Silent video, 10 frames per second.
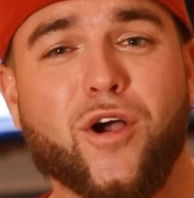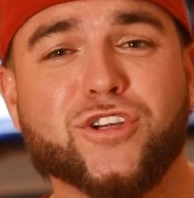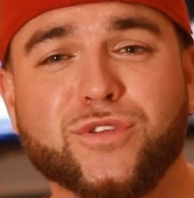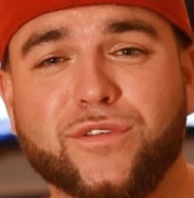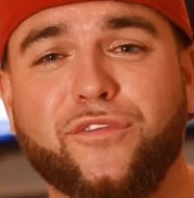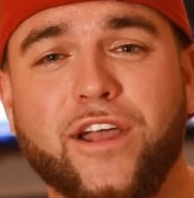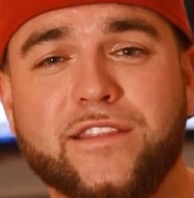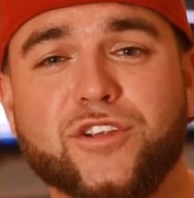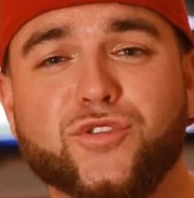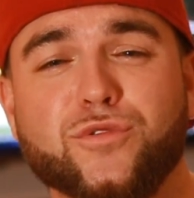Marshall's
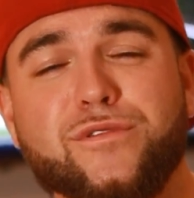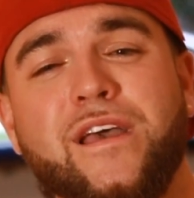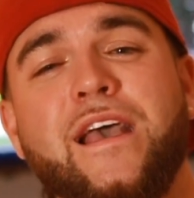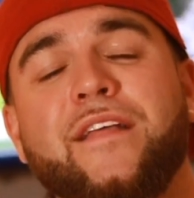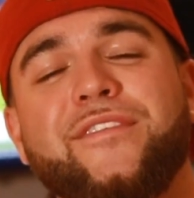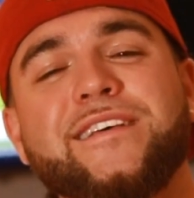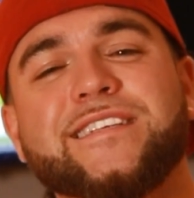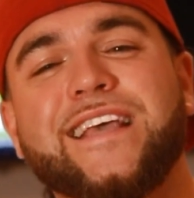fighting the truth. This